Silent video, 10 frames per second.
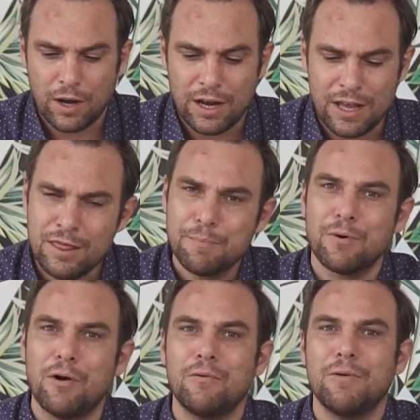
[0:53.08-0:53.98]
In the
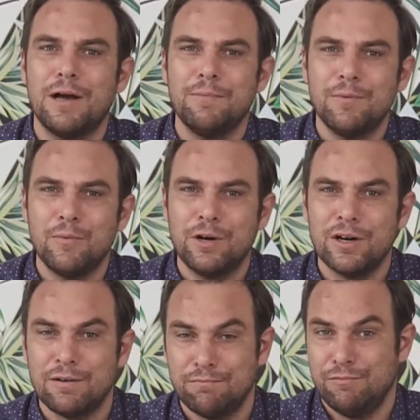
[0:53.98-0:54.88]
program, we
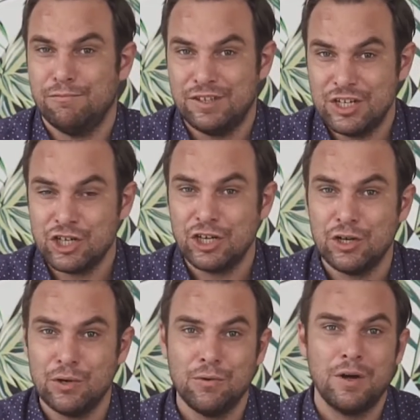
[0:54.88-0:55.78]
are teaching
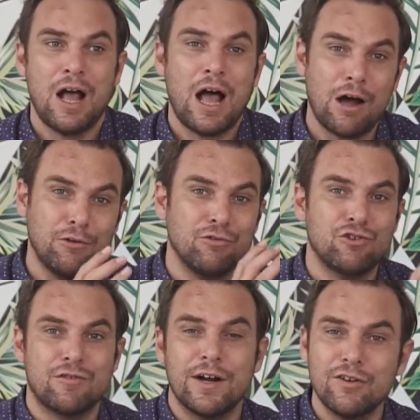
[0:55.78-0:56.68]
you how to
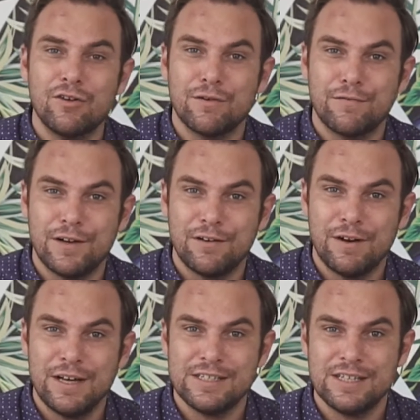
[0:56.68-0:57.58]
structure your
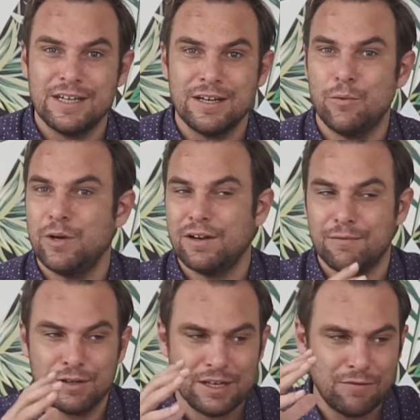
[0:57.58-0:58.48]
fundraising. We
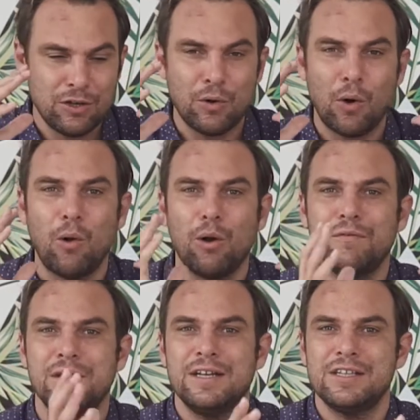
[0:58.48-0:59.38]
are giving you all of
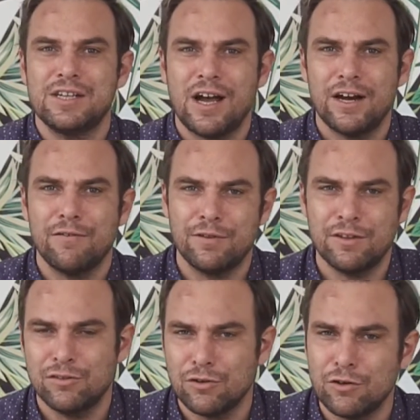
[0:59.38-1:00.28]
the insight of the
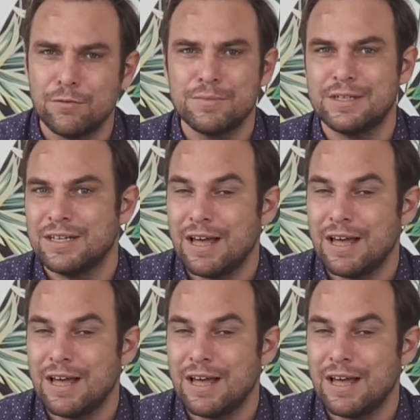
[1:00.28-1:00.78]
terms and